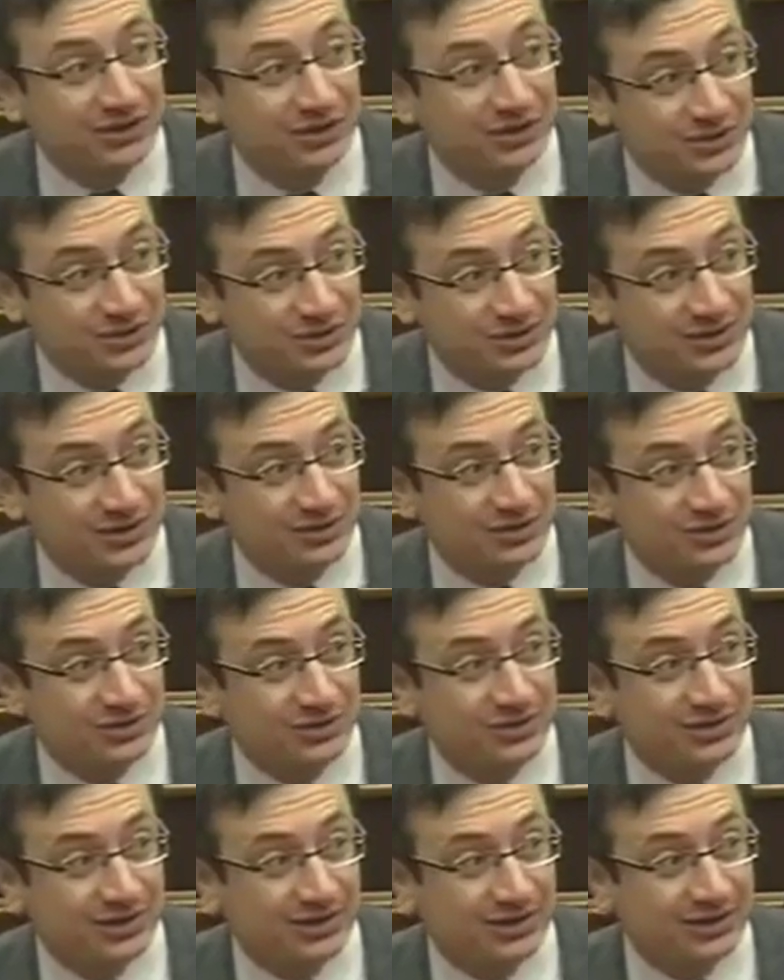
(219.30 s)
activity of
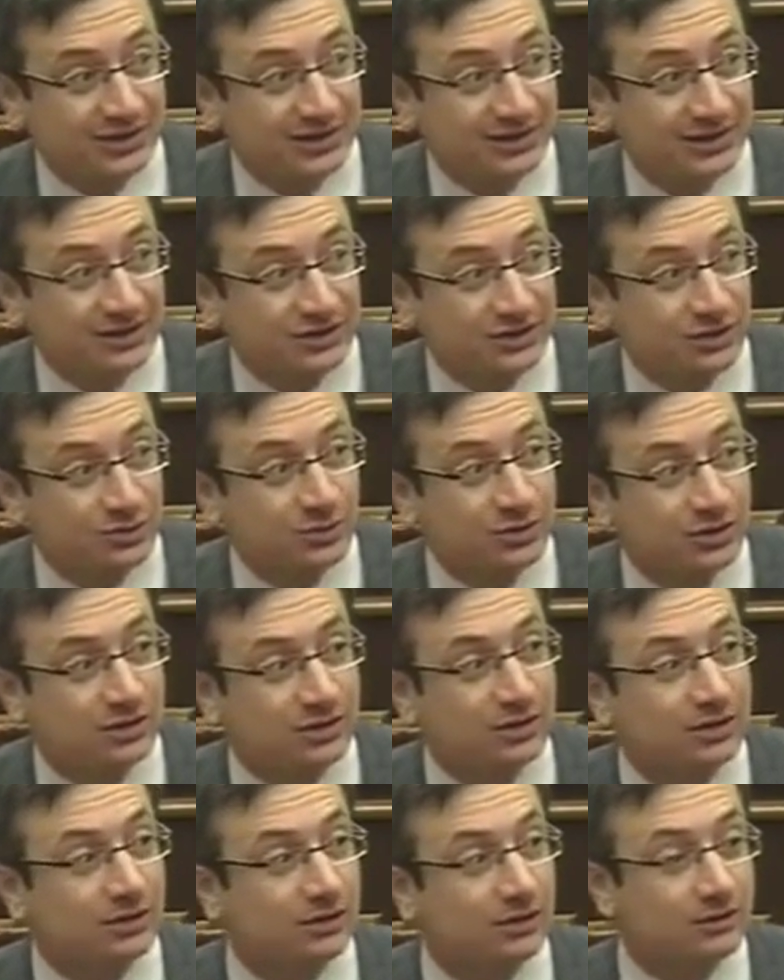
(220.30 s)
Mrs. Tandilyan. Yes, of
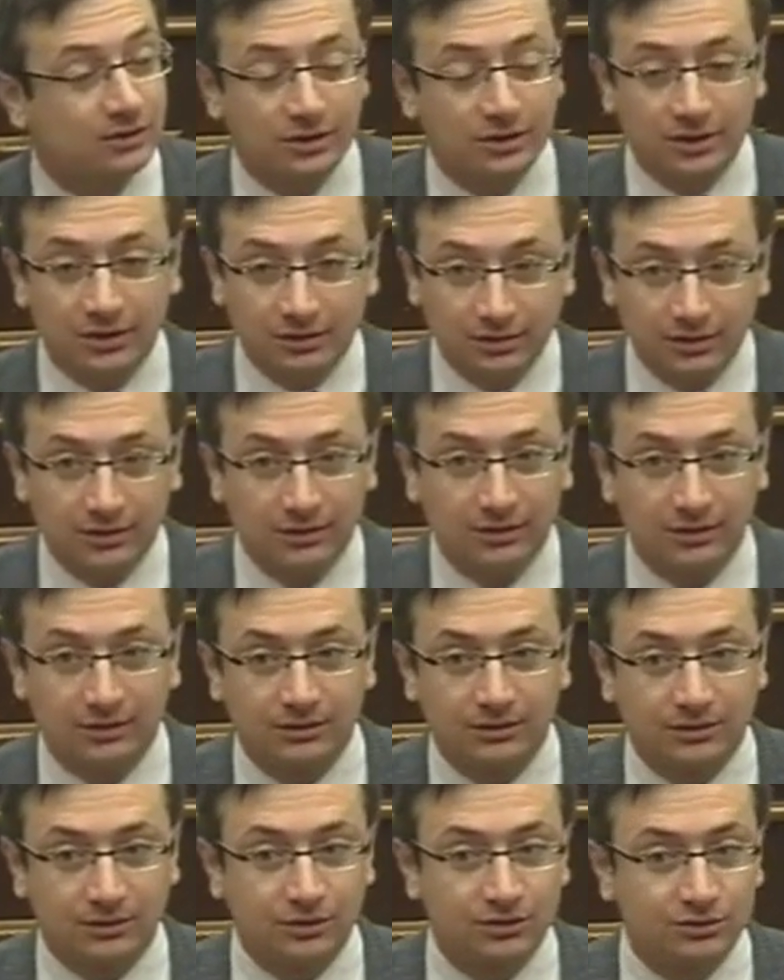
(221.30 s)
course. Thank